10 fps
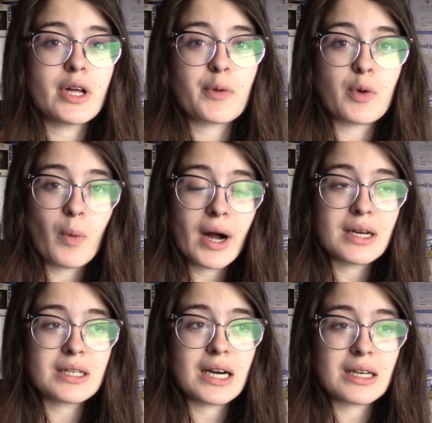Like
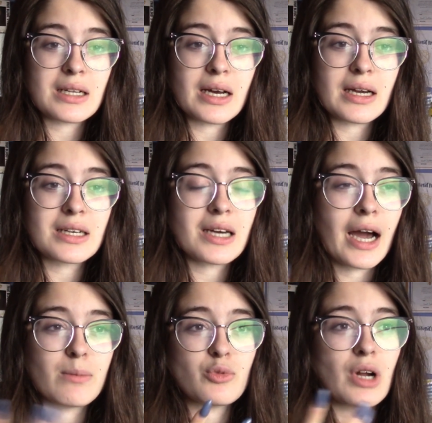Rewind had like
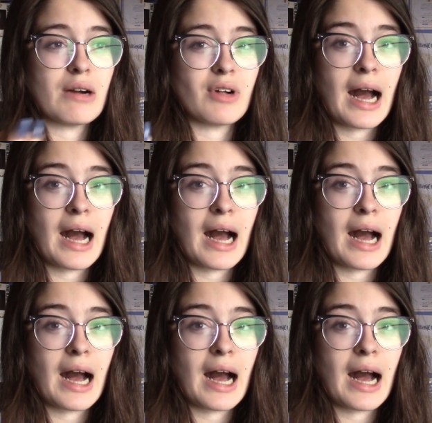time travel